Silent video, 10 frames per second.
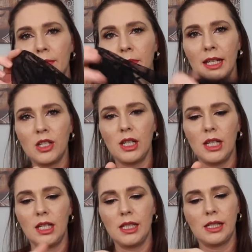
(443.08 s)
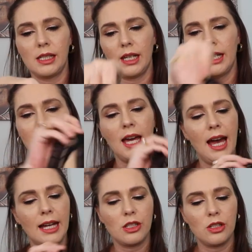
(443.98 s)
mesh is
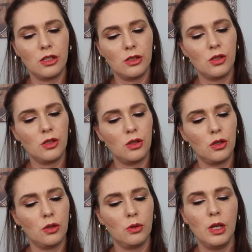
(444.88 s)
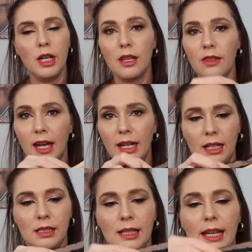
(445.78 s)
attached to that
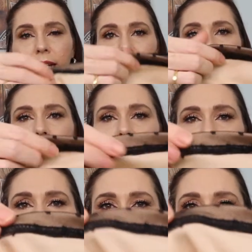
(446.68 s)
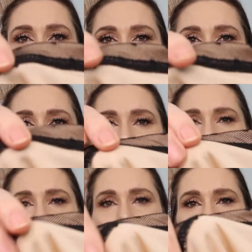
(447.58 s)
underlay, so you can see here that it is all